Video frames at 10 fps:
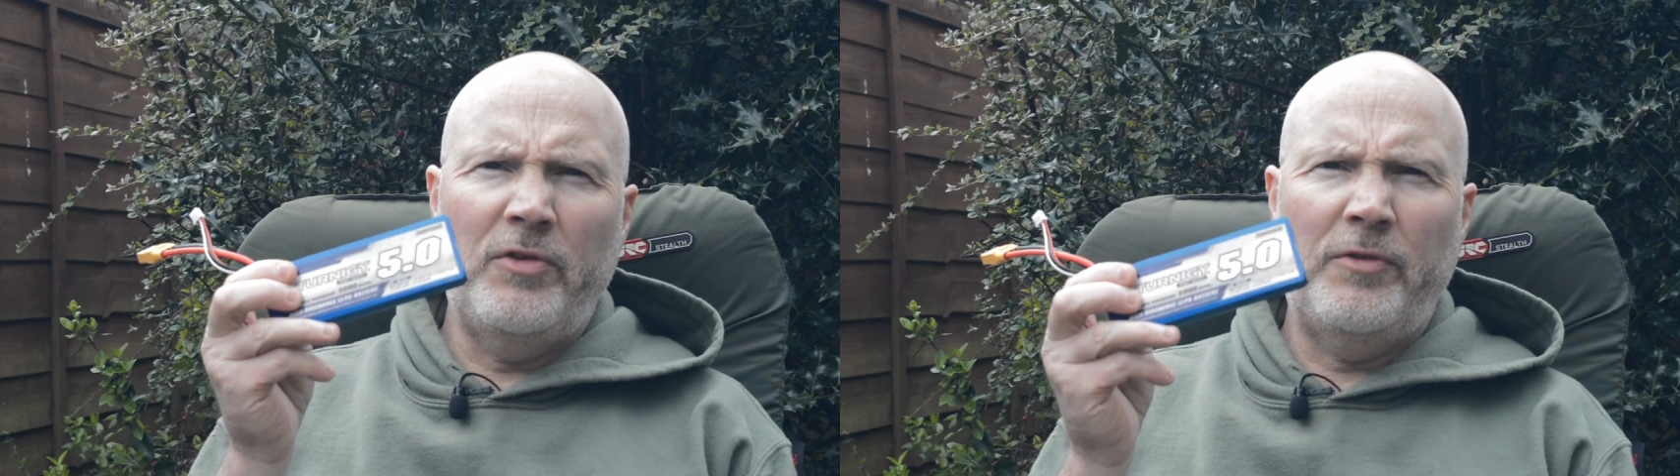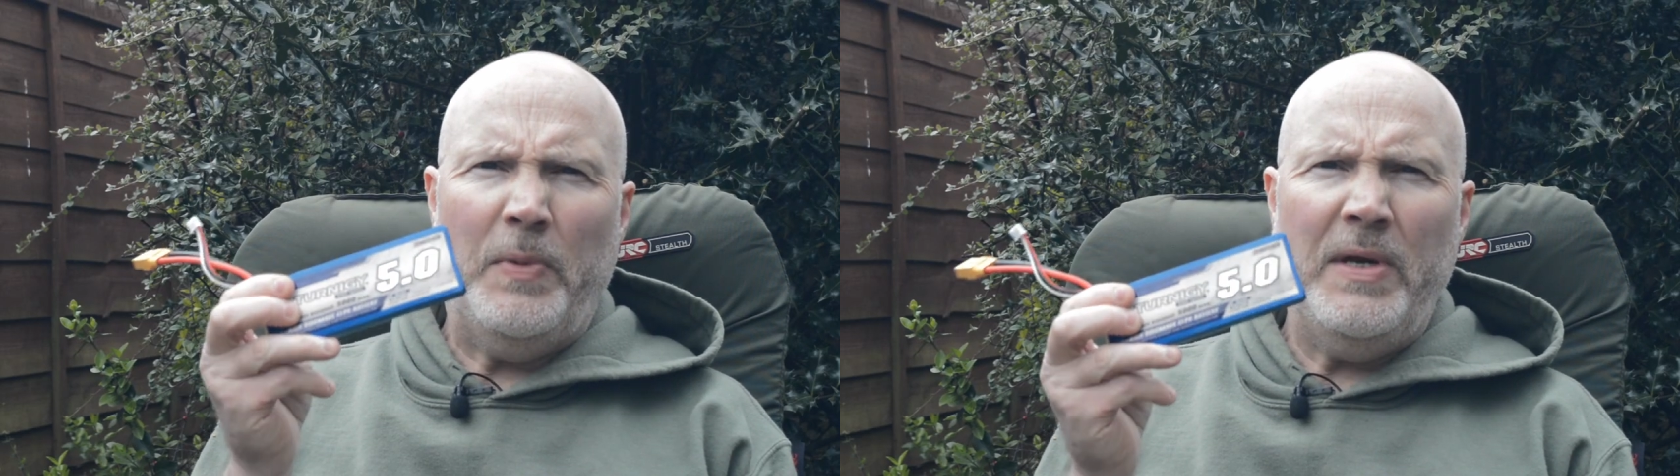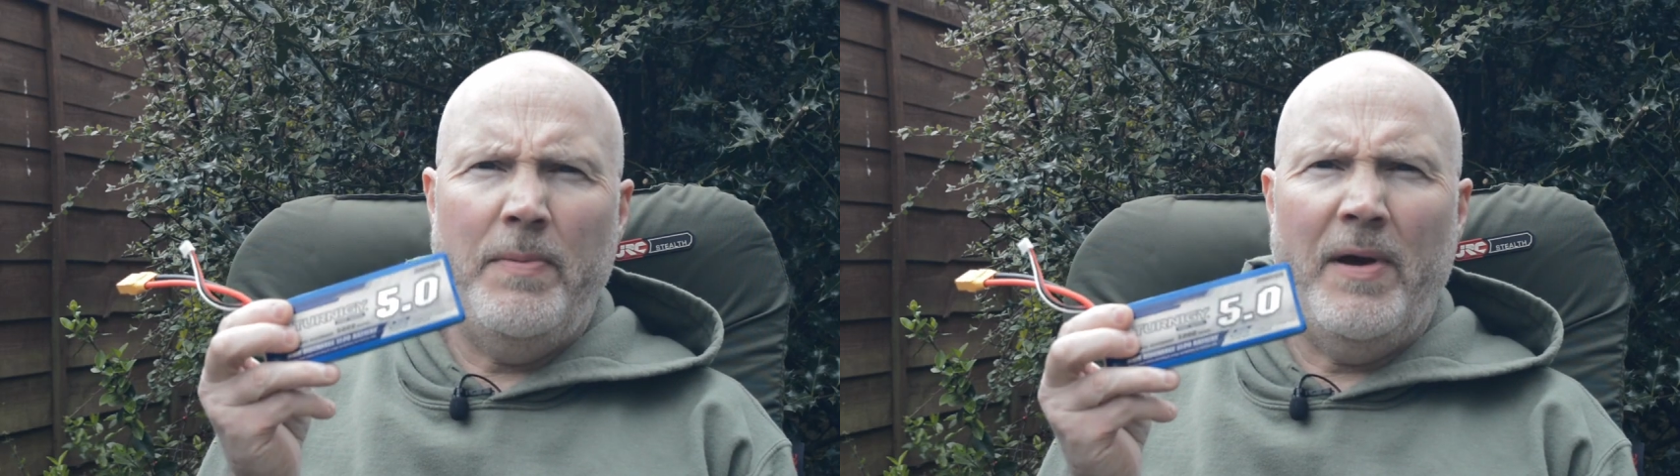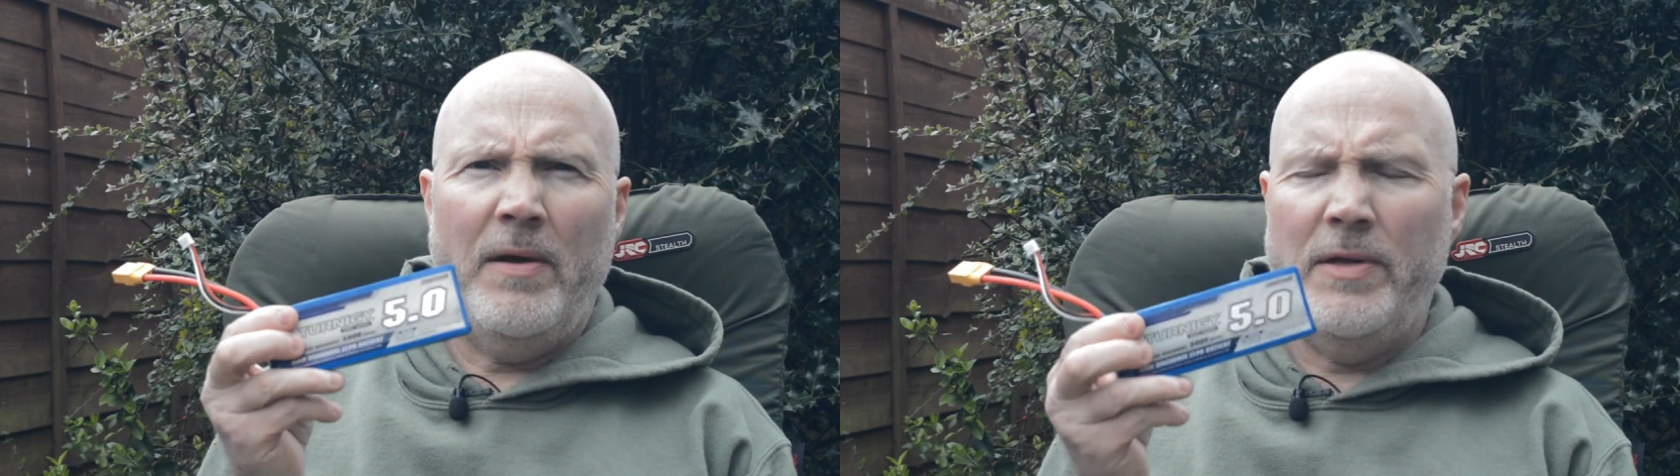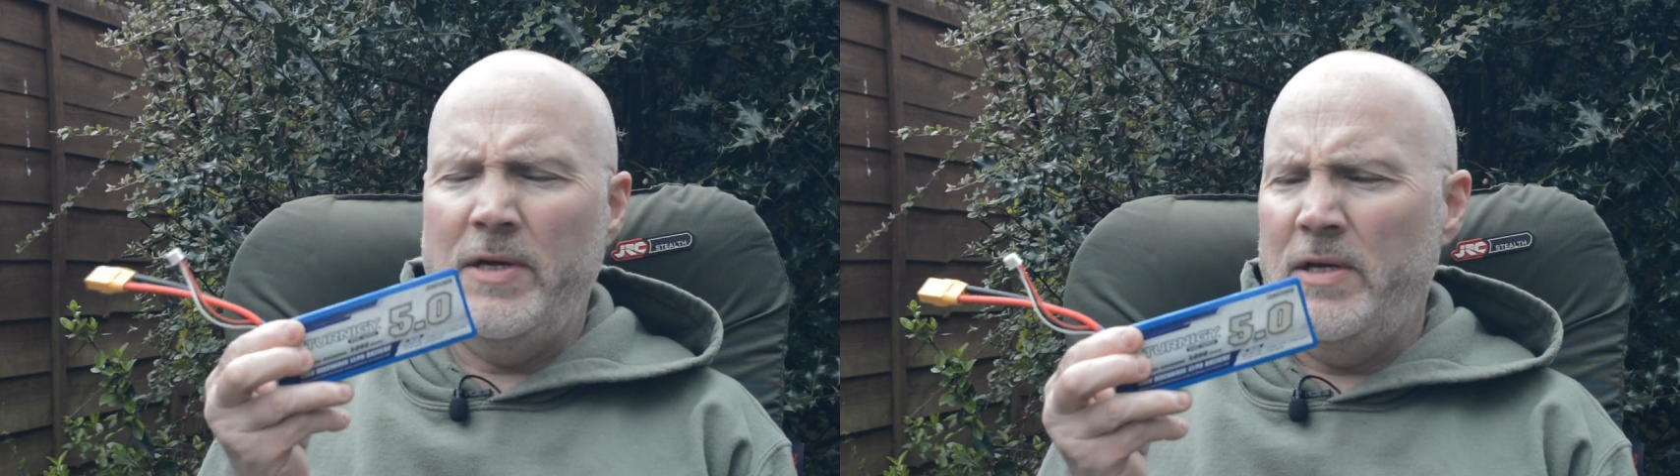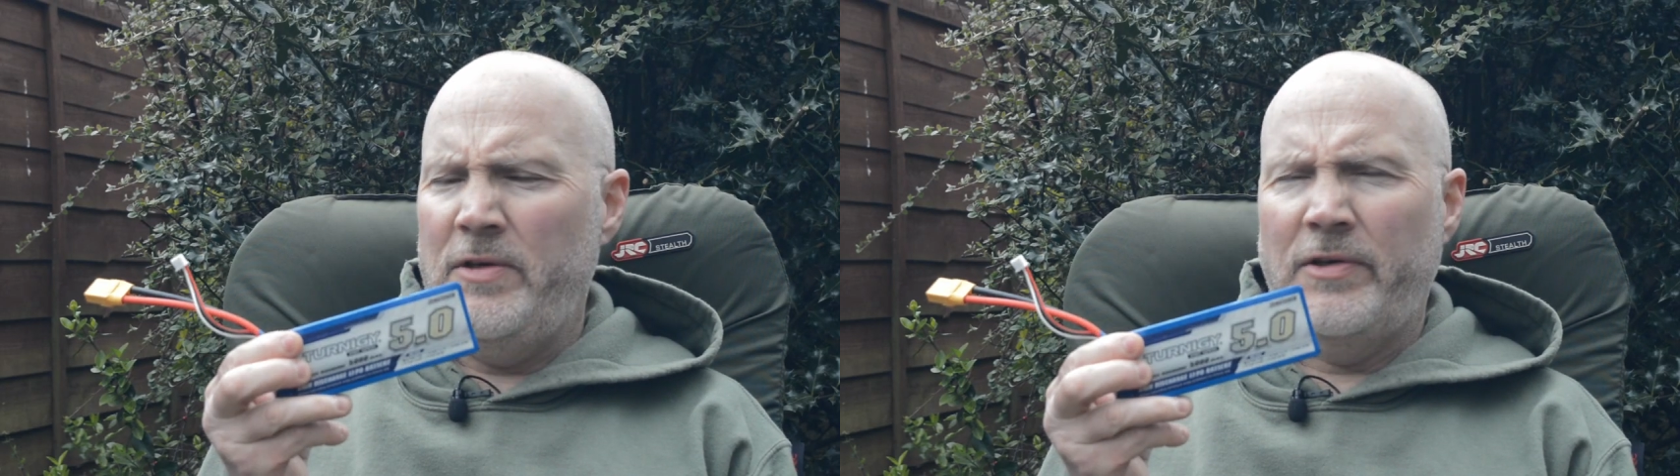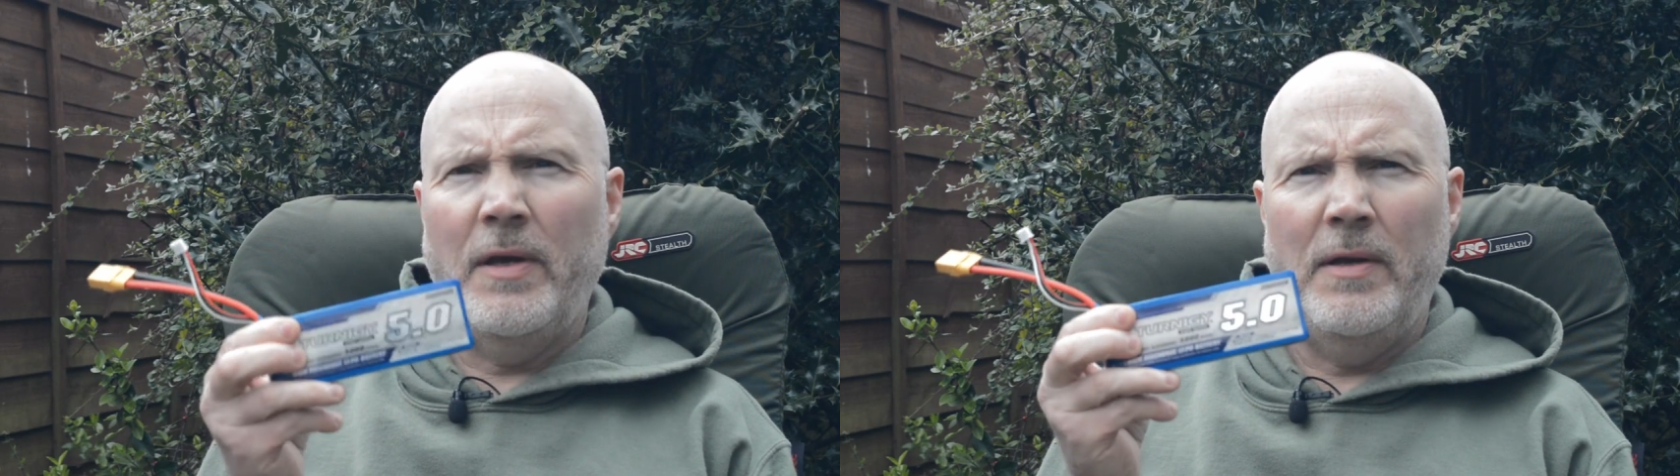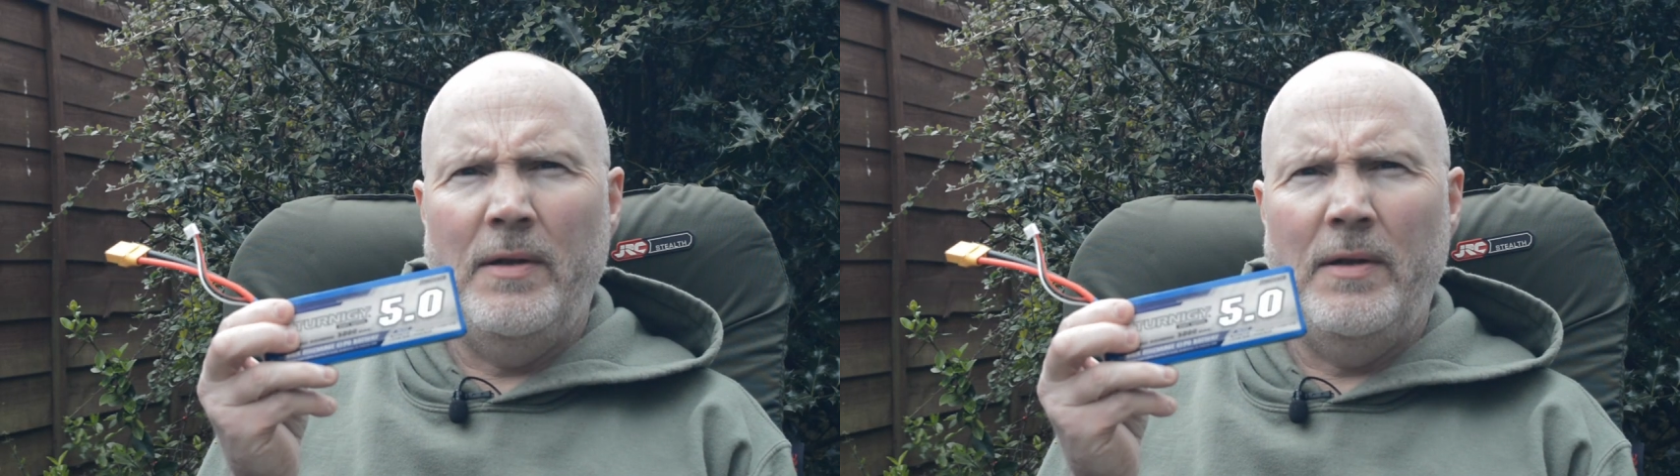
to speak about these